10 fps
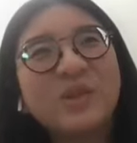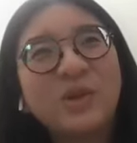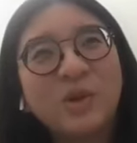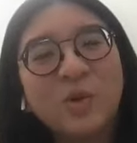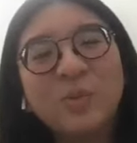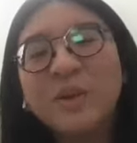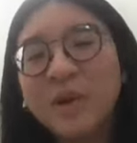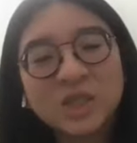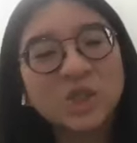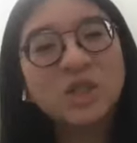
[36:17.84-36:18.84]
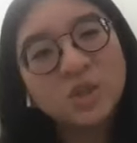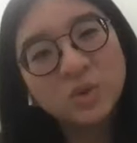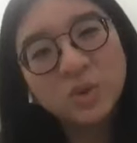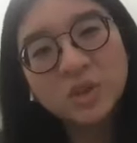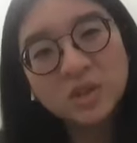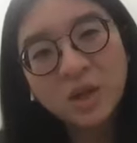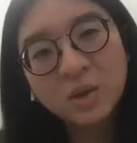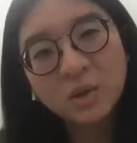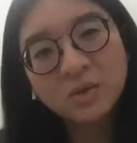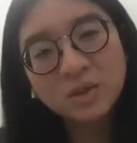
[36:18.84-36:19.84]
Nope, I'm actually do it
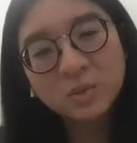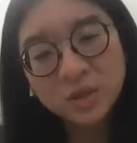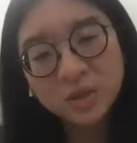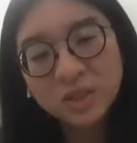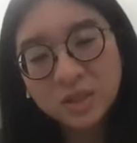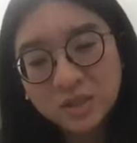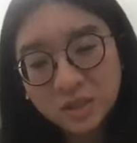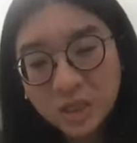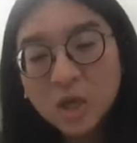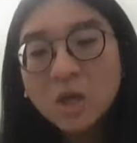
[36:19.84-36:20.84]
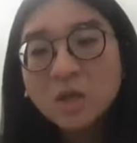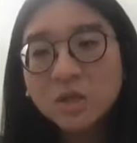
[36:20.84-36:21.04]
simultaneously.